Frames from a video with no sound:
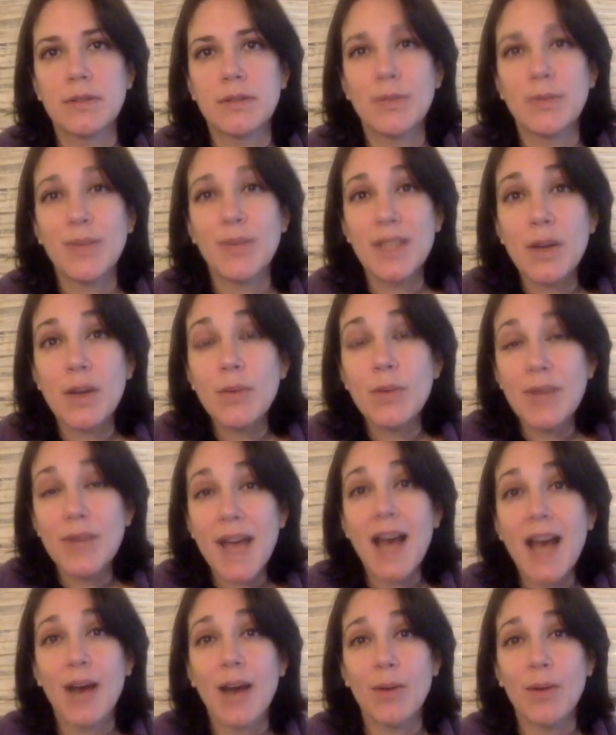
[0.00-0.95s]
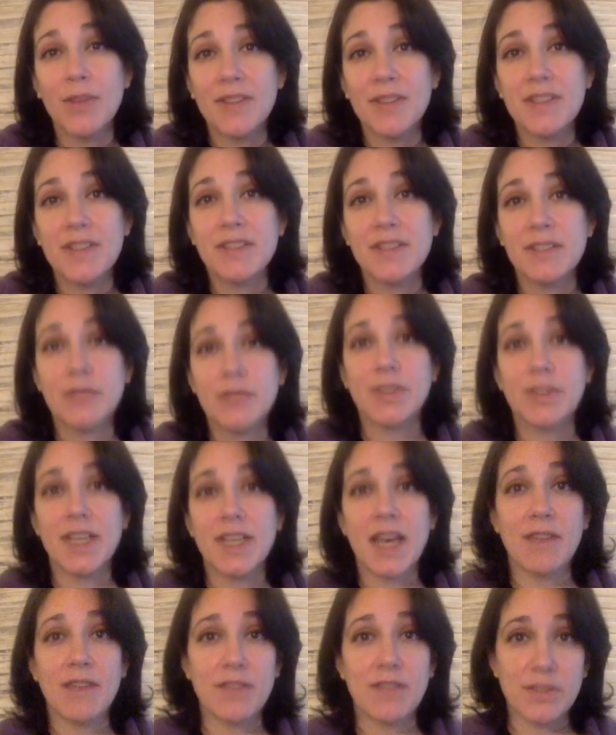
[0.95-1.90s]
We know now that this is only
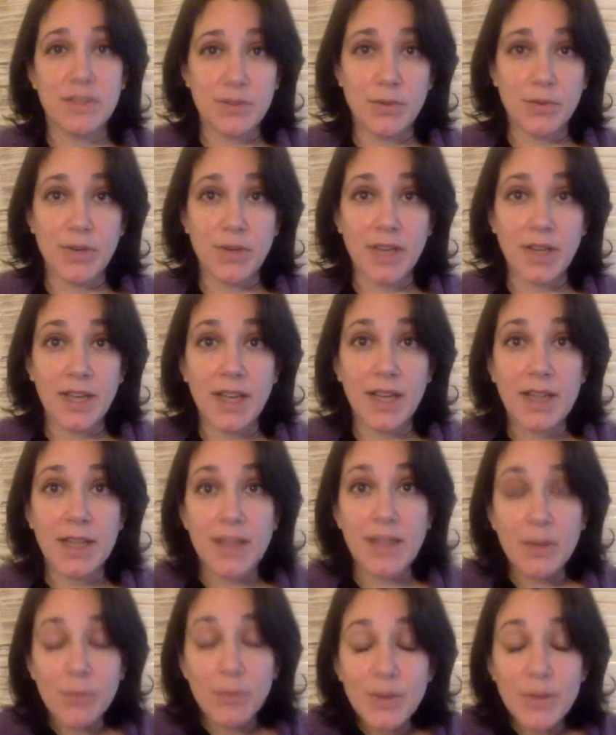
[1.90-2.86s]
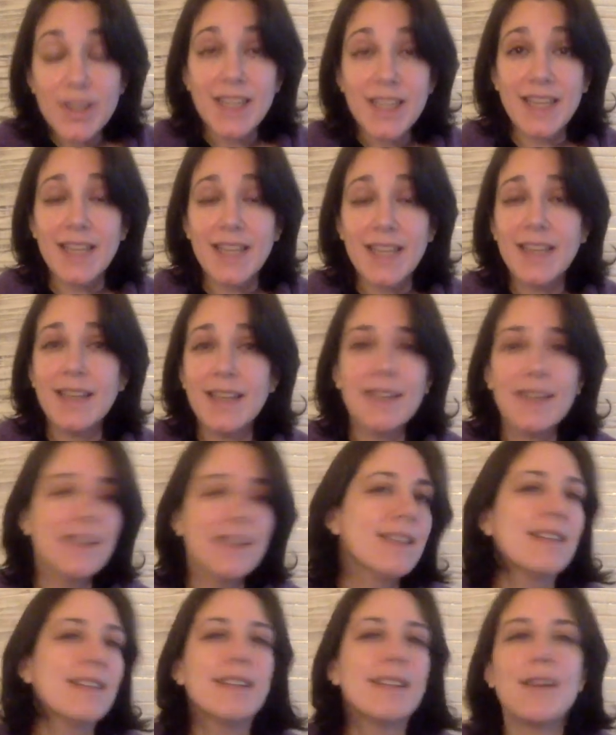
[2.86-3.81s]
half the story, and that really
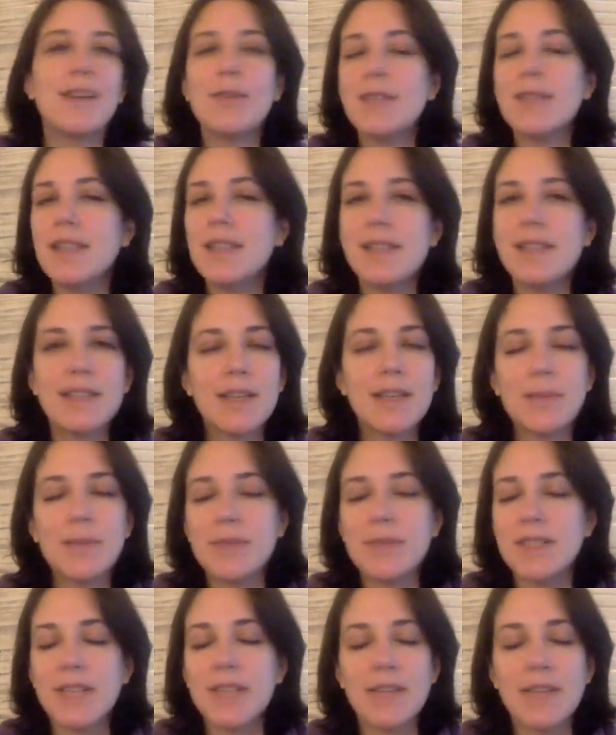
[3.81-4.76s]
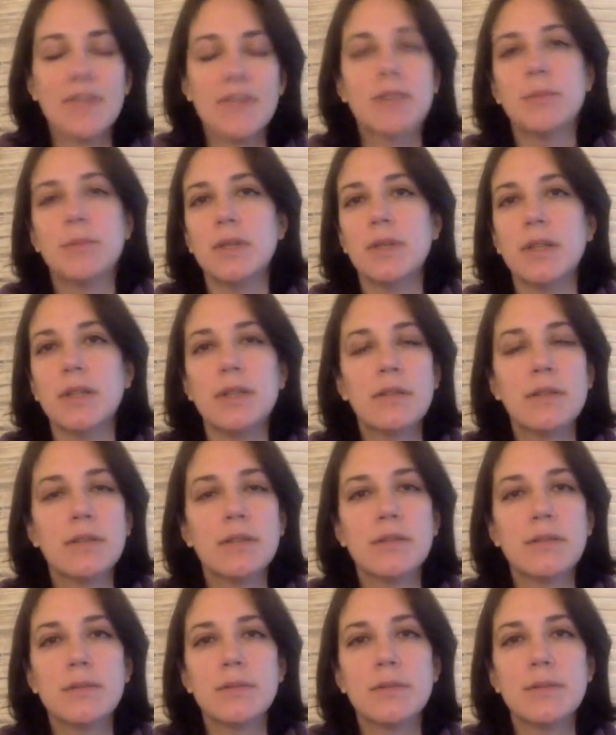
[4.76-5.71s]
the only thing that was inevitable
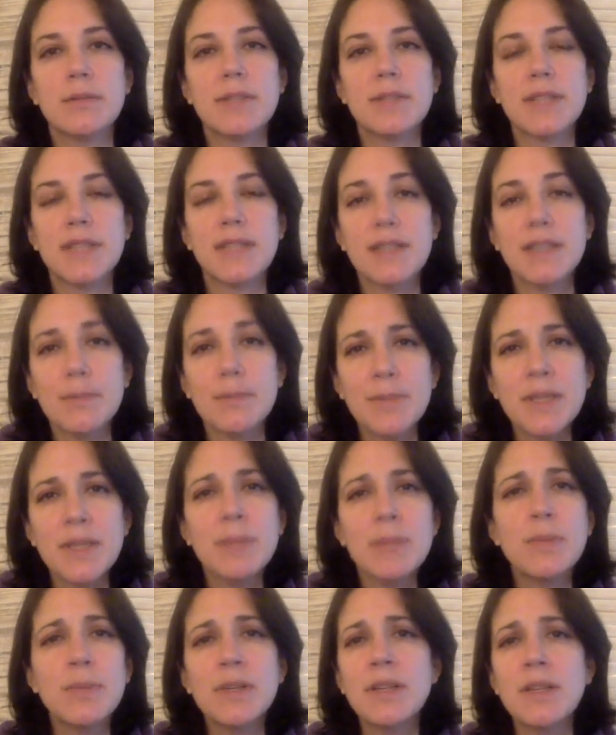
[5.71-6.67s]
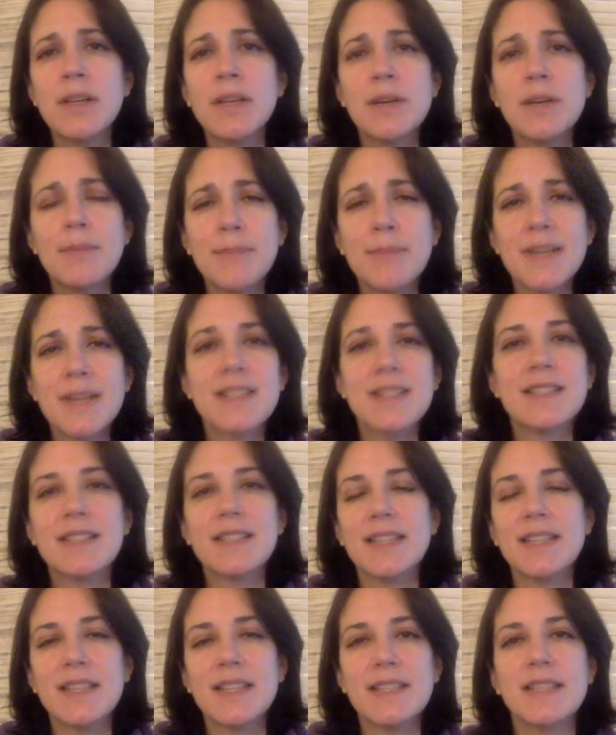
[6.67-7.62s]
was that the people
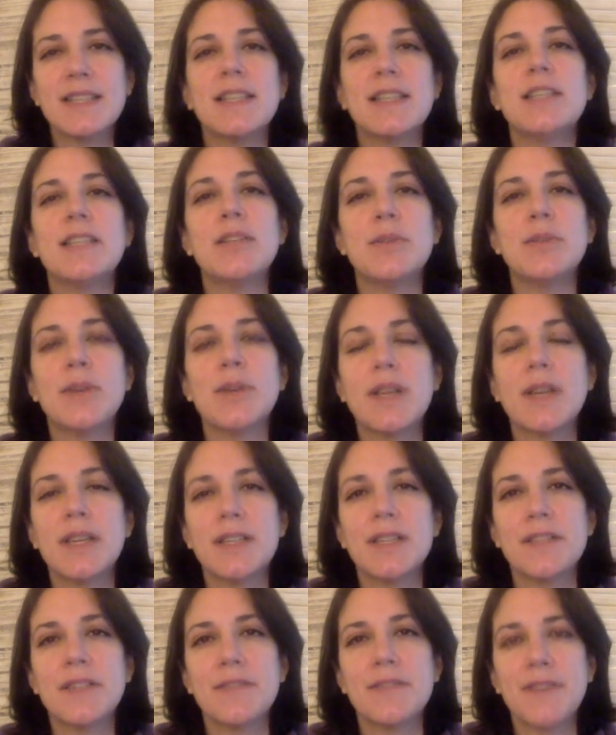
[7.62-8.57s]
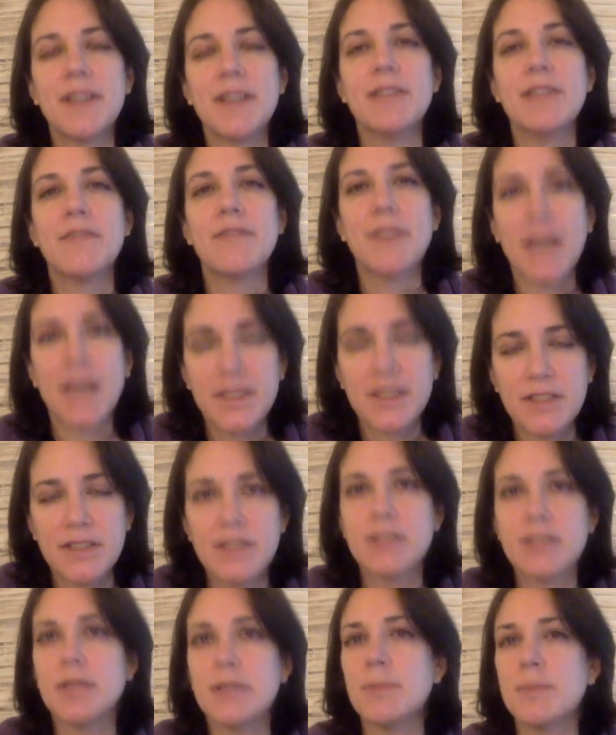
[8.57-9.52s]
must continue to fight
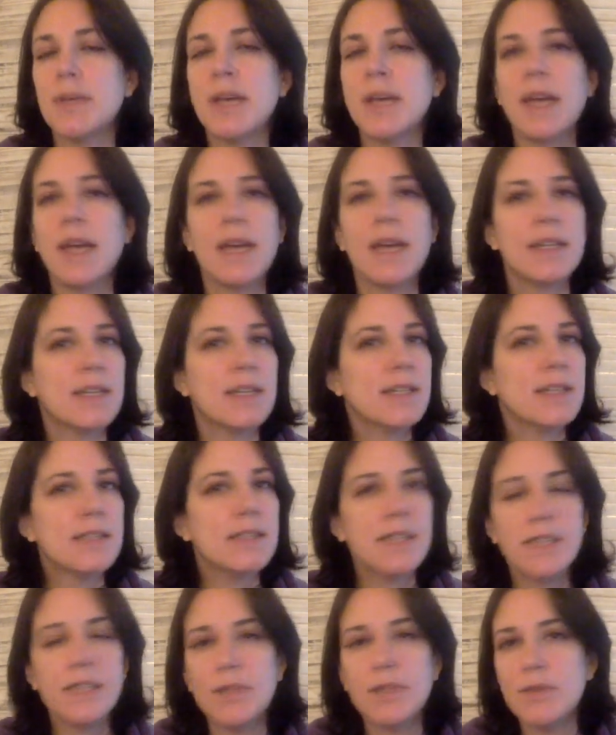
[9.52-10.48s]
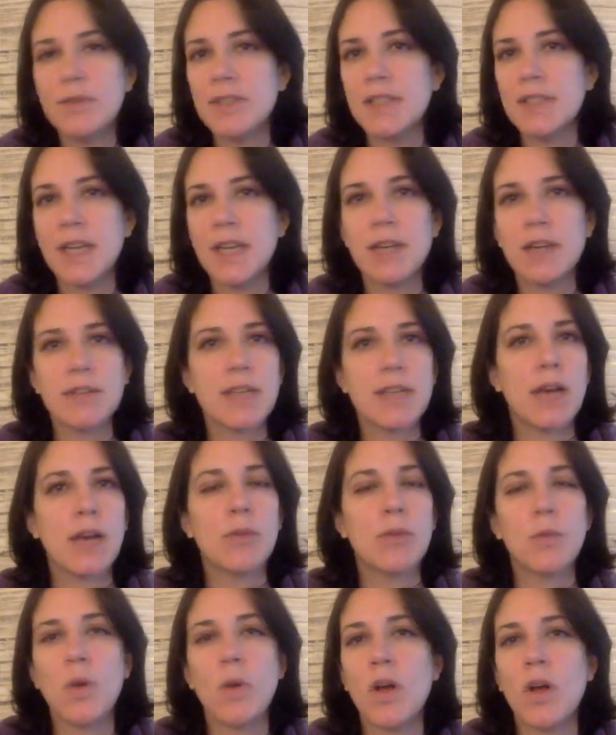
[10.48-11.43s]
fascism and continue to tear
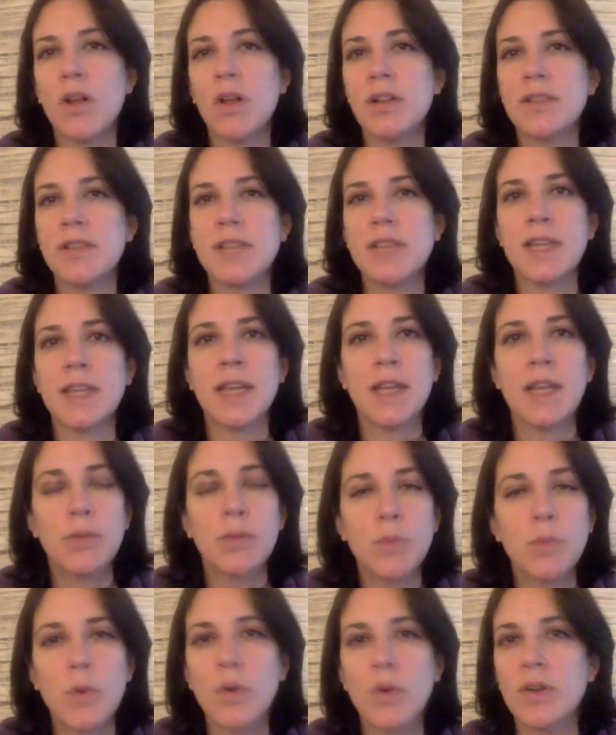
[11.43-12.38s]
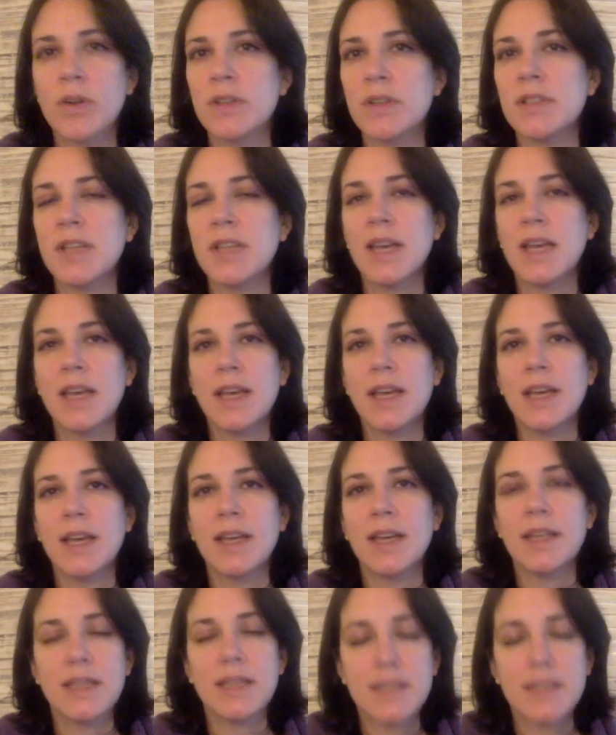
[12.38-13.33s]
down walls and end wars
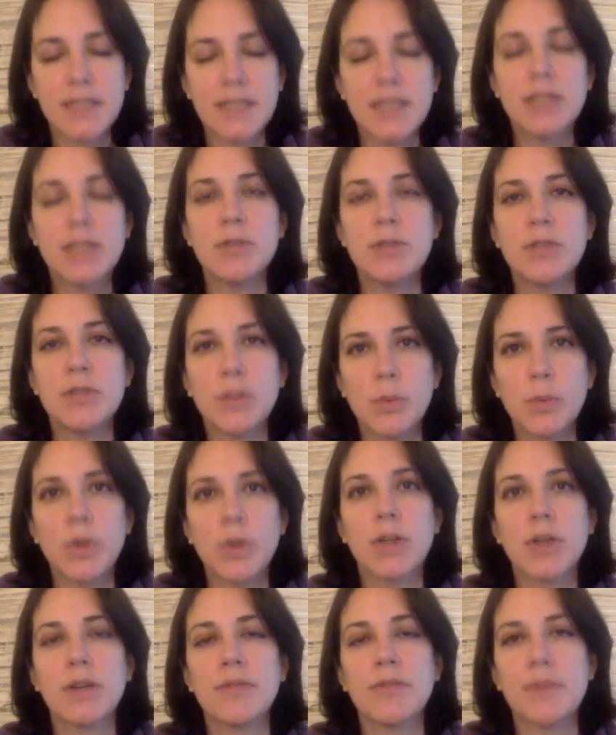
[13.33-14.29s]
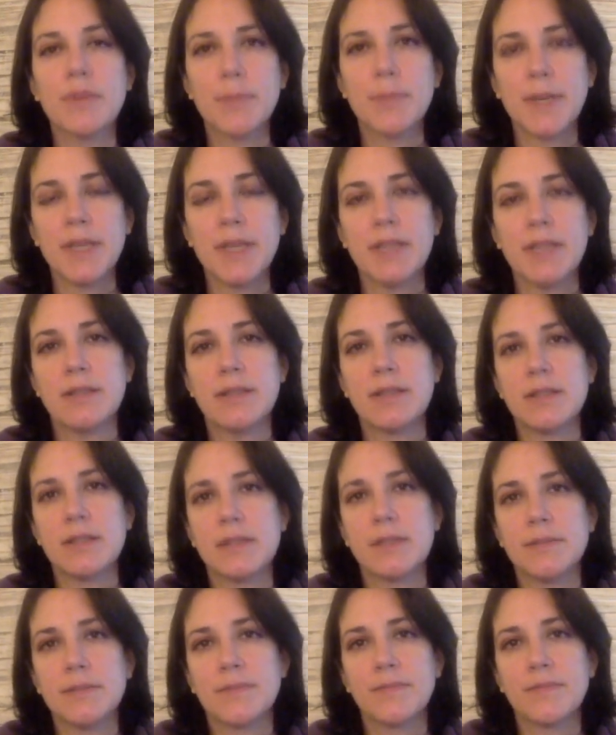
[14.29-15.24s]
and continue to work for
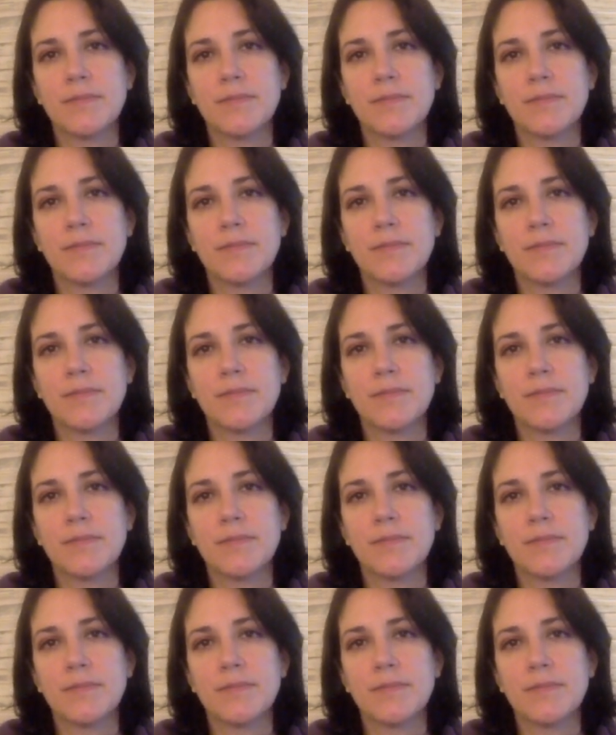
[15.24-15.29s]
peace.